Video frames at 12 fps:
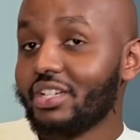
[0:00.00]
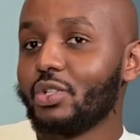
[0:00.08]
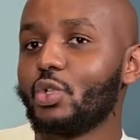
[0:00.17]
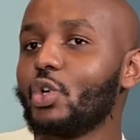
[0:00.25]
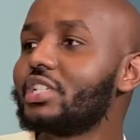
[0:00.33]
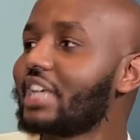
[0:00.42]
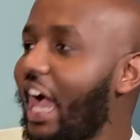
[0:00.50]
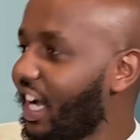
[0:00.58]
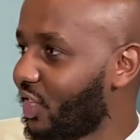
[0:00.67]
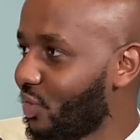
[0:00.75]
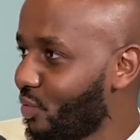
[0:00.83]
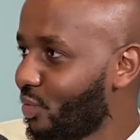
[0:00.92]
Mm. Don't
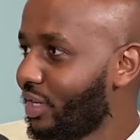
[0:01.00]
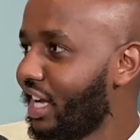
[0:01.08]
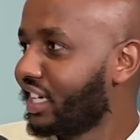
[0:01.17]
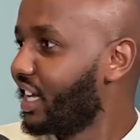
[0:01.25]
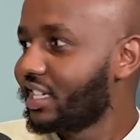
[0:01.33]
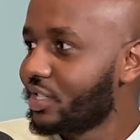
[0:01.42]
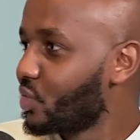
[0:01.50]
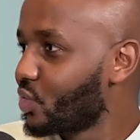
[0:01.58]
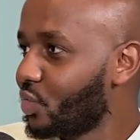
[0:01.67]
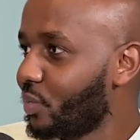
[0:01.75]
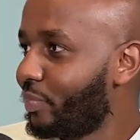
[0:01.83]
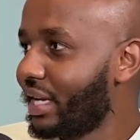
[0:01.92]
argue and get
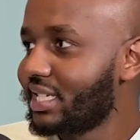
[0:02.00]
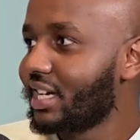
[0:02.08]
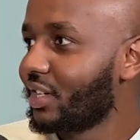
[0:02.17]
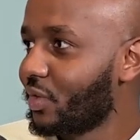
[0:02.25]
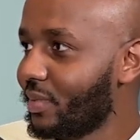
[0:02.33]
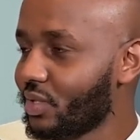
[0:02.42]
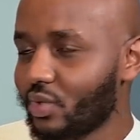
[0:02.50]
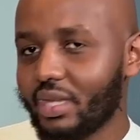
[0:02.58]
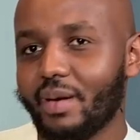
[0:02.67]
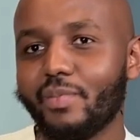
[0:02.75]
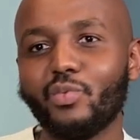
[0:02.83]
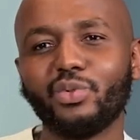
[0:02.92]
into petty arguments with
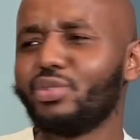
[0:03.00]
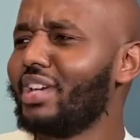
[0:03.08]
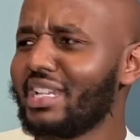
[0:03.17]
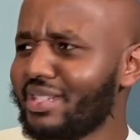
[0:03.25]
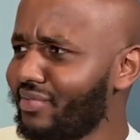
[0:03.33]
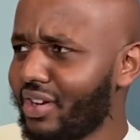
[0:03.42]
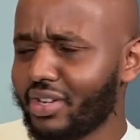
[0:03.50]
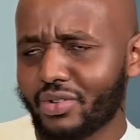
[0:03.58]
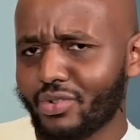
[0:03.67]
them, getting violent.